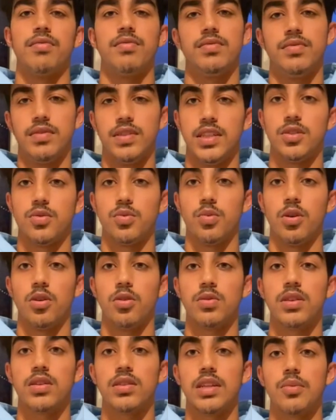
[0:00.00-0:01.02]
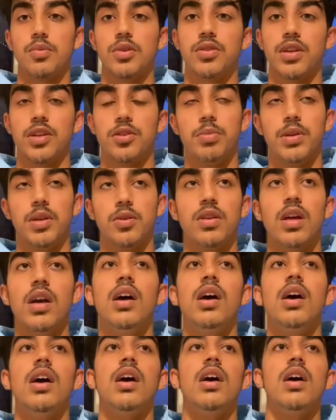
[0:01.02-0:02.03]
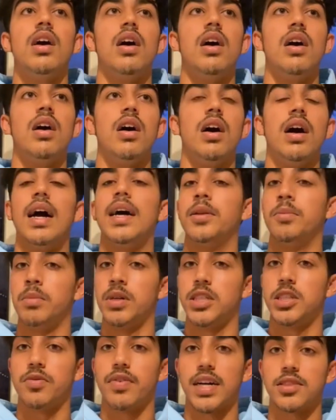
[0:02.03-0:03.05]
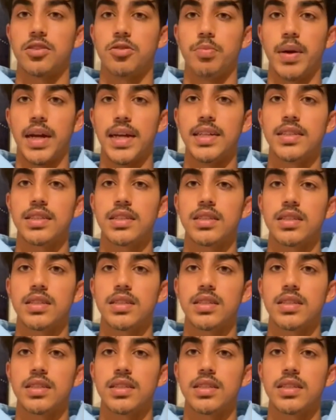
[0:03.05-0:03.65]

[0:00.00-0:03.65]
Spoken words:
this world that we're trying to build at a much faster pace.